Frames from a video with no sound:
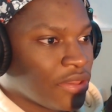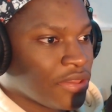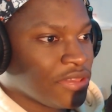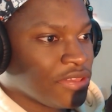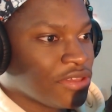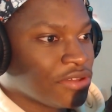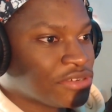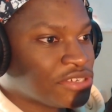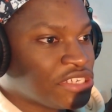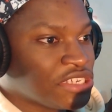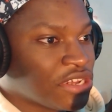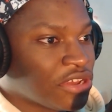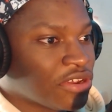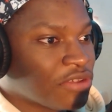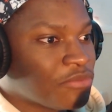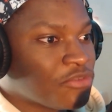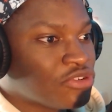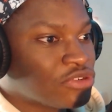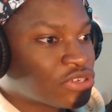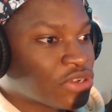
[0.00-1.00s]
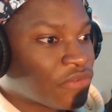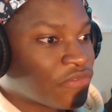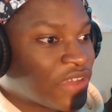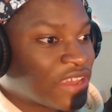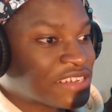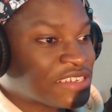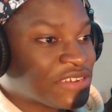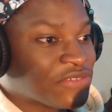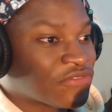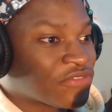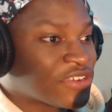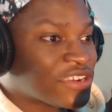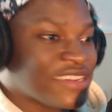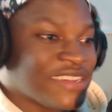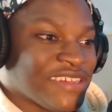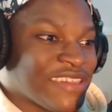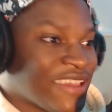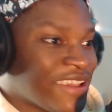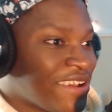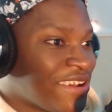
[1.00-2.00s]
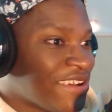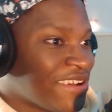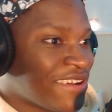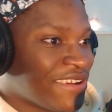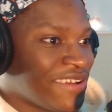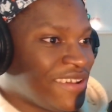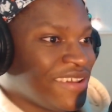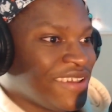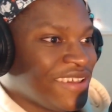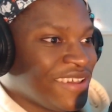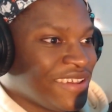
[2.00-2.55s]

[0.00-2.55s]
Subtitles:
Yo, is he gonna move so fast he free? Yeah.